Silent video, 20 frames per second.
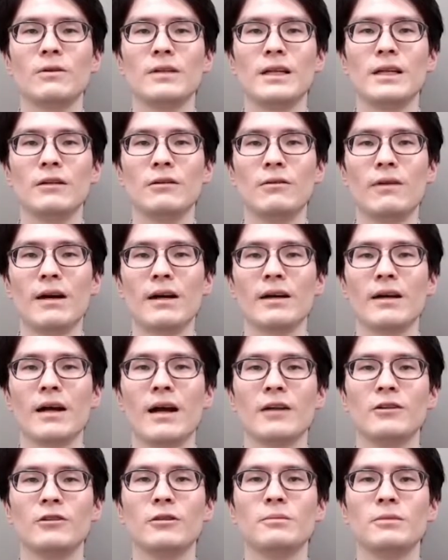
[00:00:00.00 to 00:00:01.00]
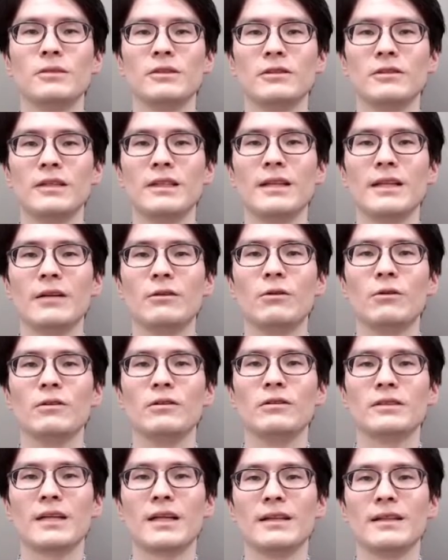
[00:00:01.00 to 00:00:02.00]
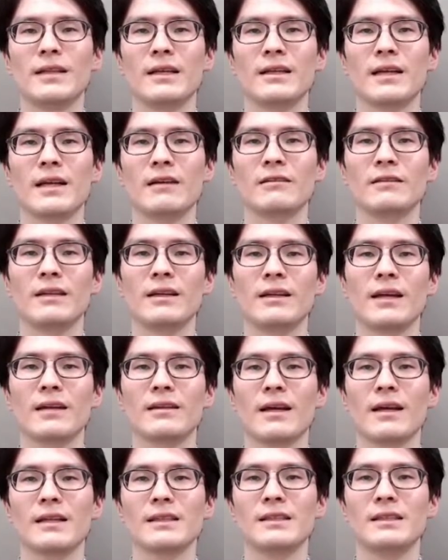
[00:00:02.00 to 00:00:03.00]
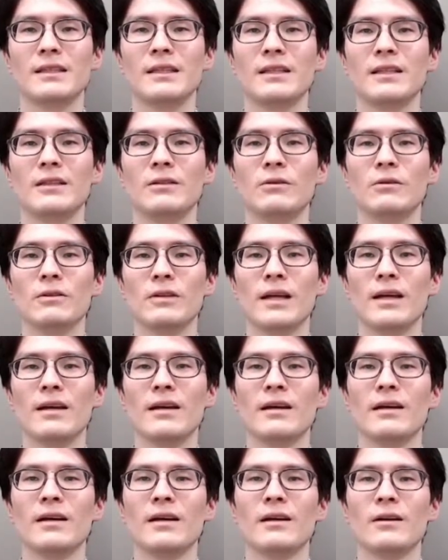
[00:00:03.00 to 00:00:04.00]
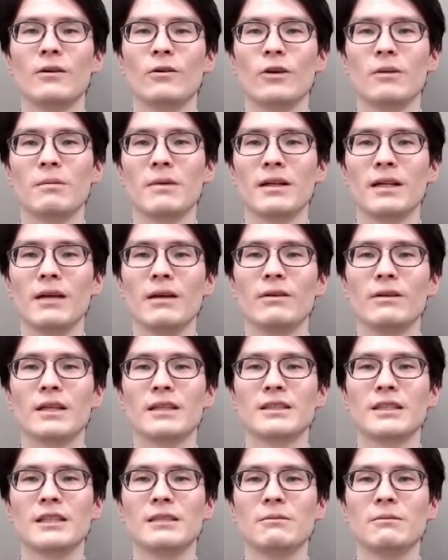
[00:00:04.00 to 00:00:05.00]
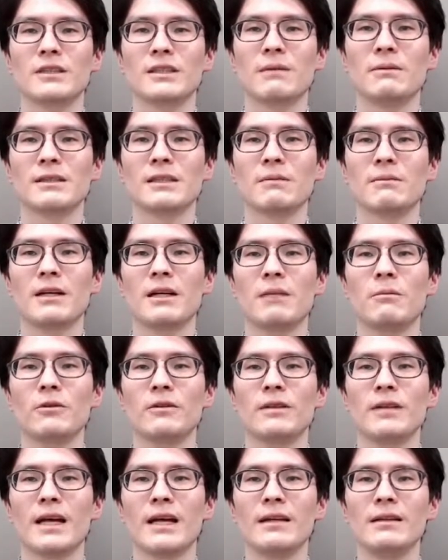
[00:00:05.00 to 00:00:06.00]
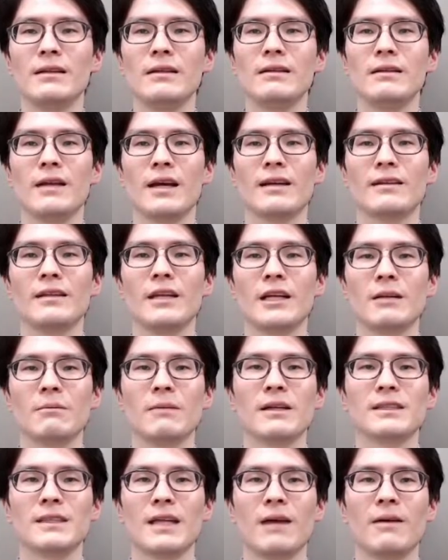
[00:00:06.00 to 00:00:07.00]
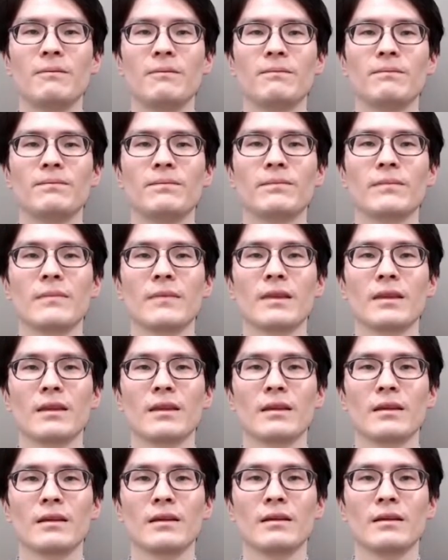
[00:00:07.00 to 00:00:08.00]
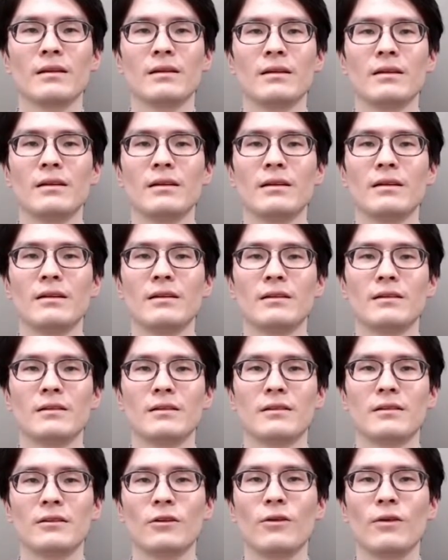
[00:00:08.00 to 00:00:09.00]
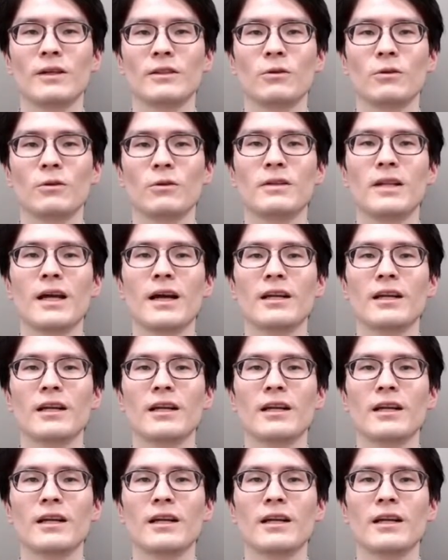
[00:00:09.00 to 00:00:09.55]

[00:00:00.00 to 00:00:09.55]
HDFS Erasure Coding is a relatively new feature introduced in Hadoop 3, and we have encountered a number of problems with this in the past.